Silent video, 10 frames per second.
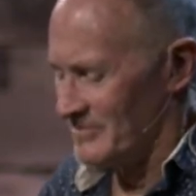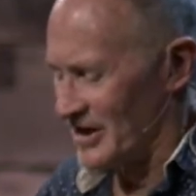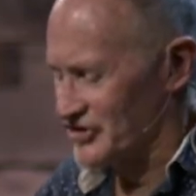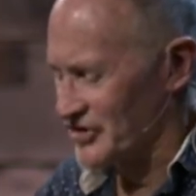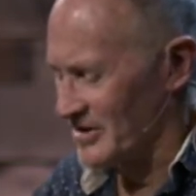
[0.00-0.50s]

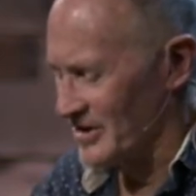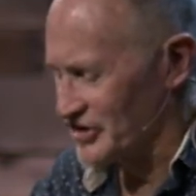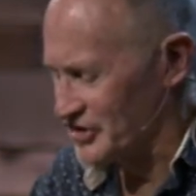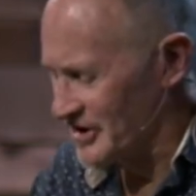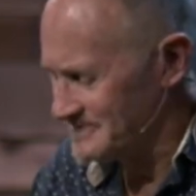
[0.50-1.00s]
But it's
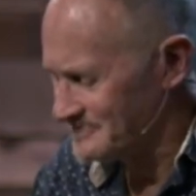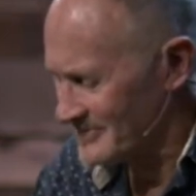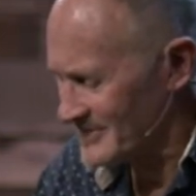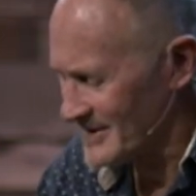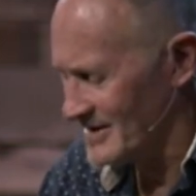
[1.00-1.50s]
interesting.
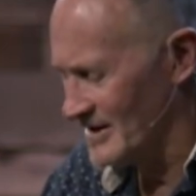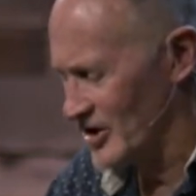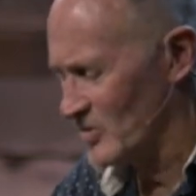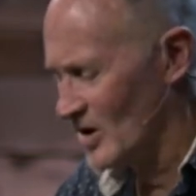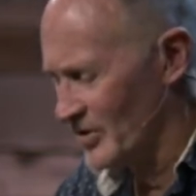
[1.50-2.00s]

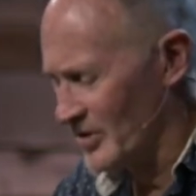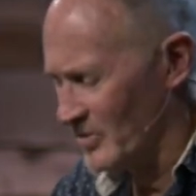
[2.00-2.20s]
A quote I